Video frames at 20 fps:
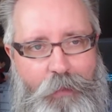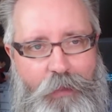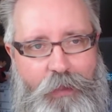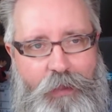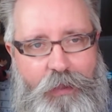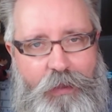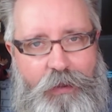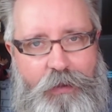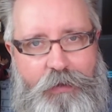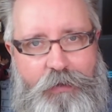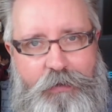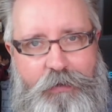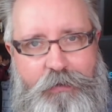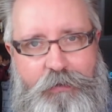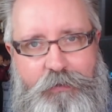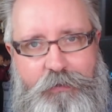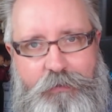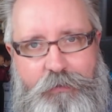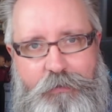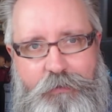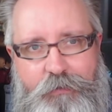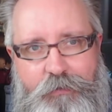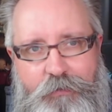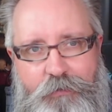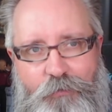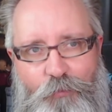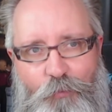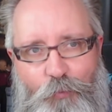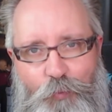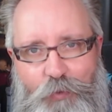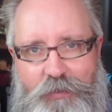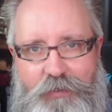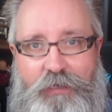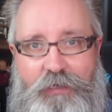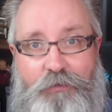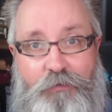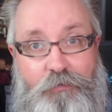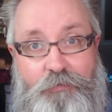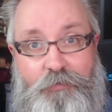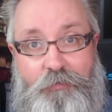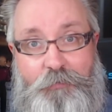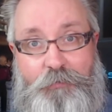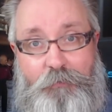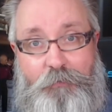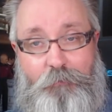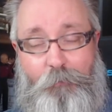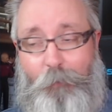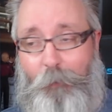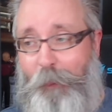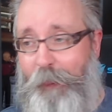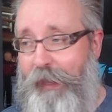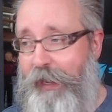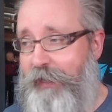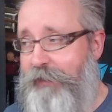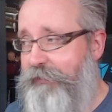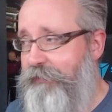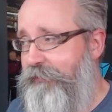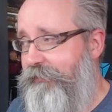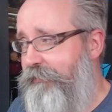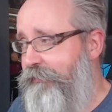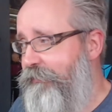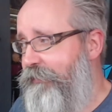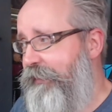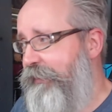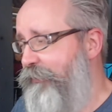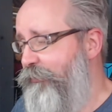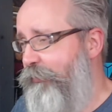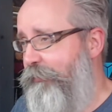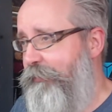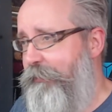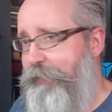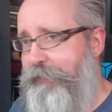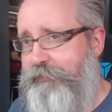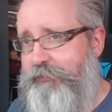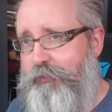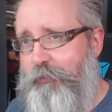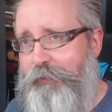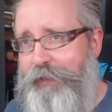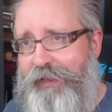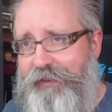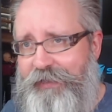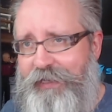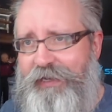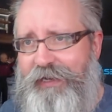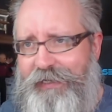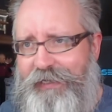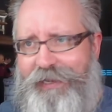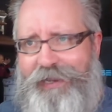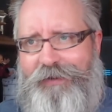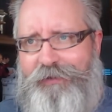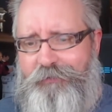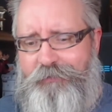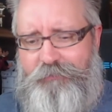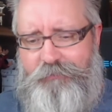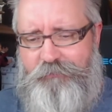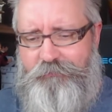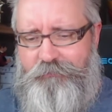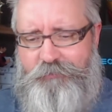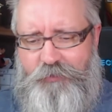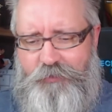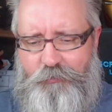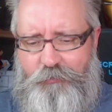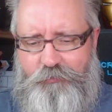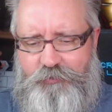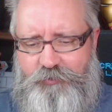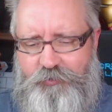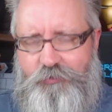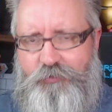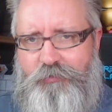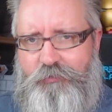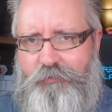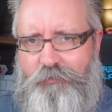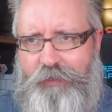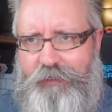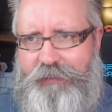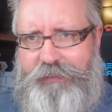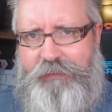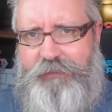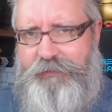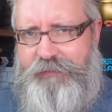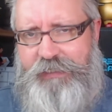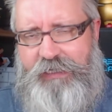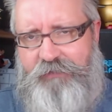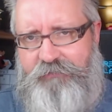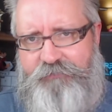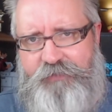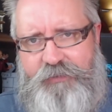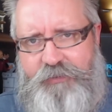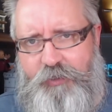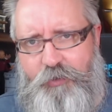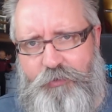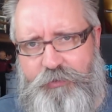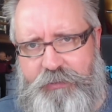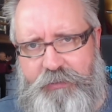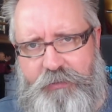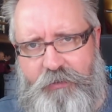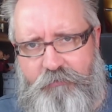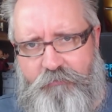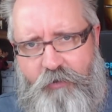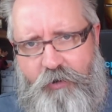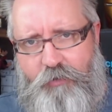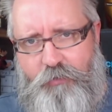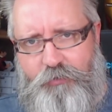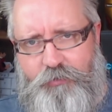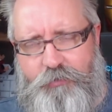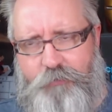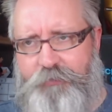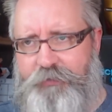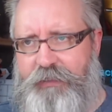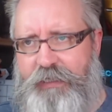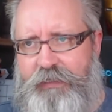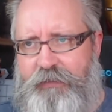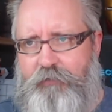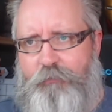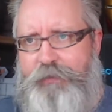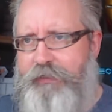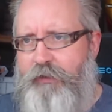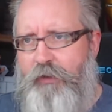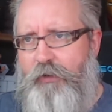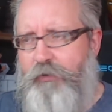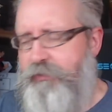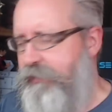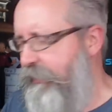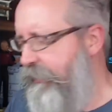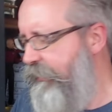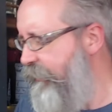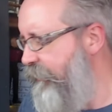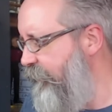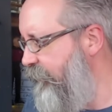I will get caught up and things will be back to normal, and then I can, do like 10 videos in a row or something, and there'll be no delays.